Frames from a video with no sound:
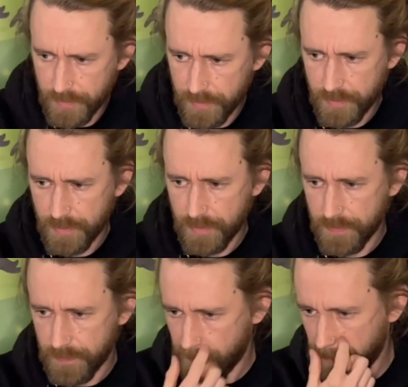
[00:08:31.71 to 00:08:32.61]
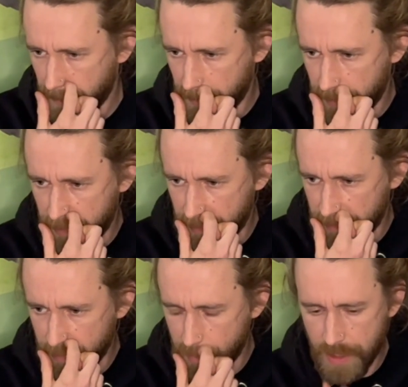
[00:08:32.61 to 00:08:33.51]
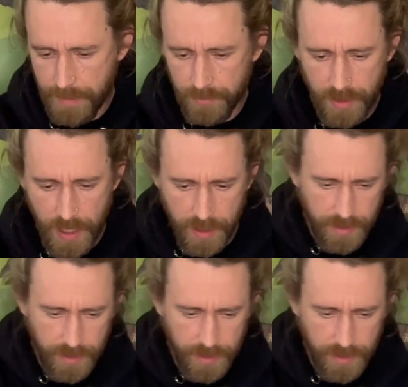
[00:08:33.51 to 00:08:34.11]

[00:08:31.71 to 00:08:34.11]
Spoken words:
I'm real happy with that.